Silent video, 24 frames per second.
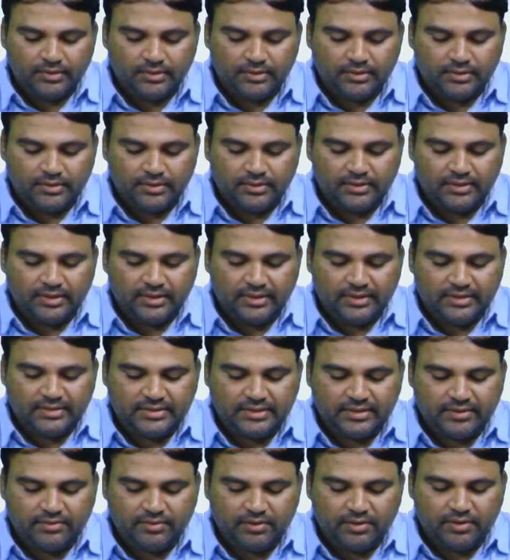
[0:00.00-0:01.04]
That is
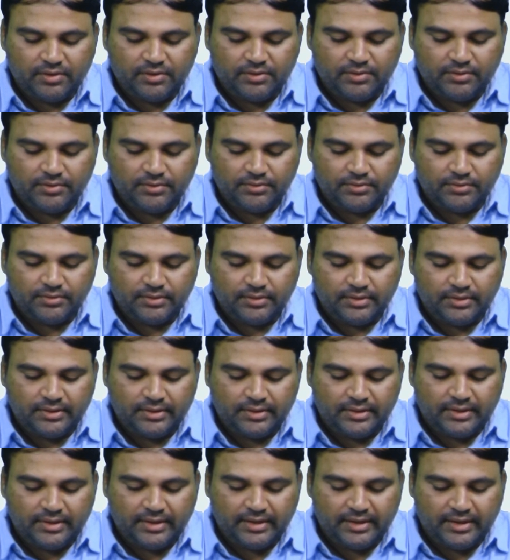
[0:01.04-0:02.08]
equal to
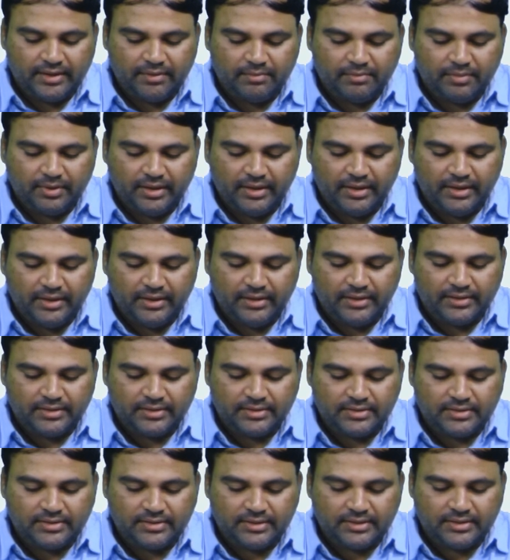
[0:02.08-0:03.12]
10 by
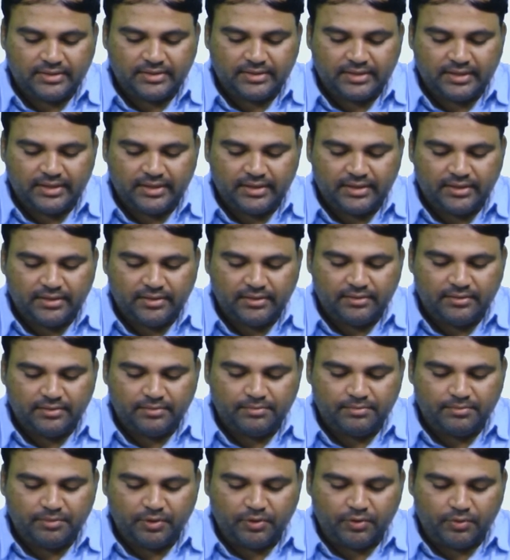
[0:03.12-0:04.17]
16
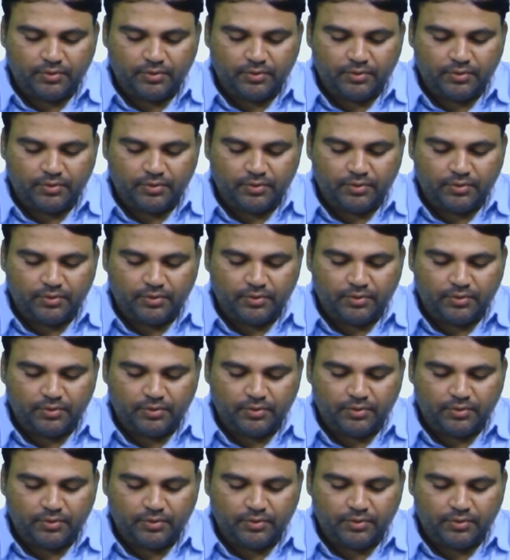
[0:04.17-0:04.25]
mho.